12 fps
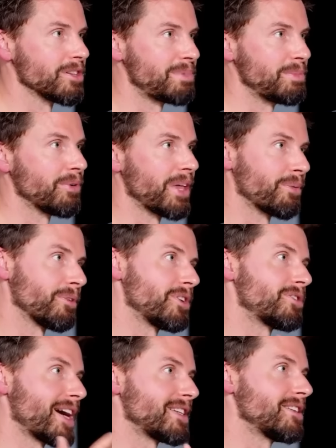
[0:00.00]
all those people that were
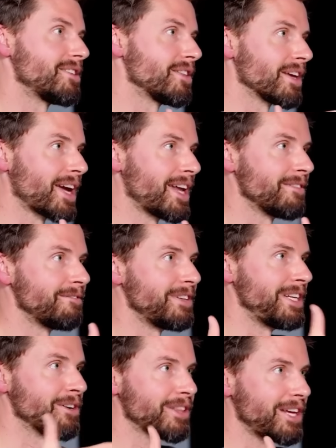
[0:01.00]
attracted to the kind of
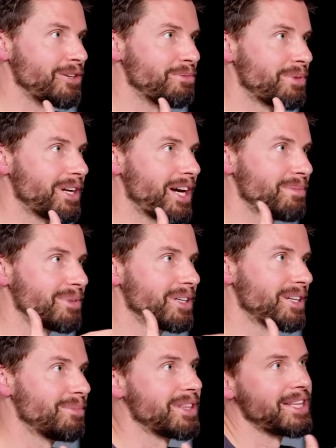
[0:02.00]
veneer that you'd put up,
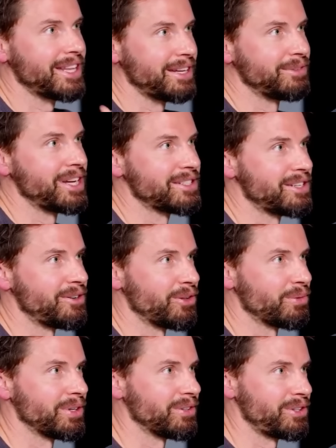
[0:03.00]
but then they get to
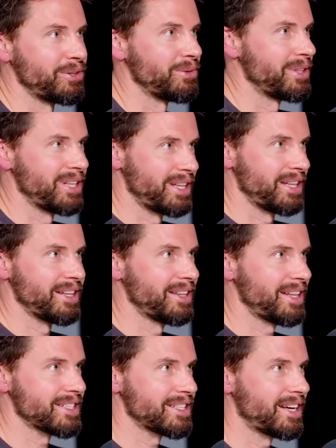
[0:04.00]
know the real you and then
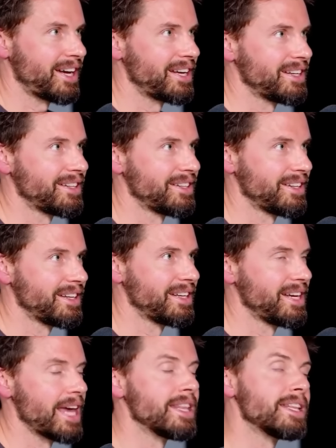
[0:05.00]
that's not.
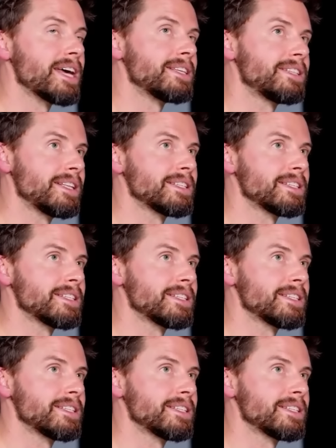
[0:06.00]
And then I'd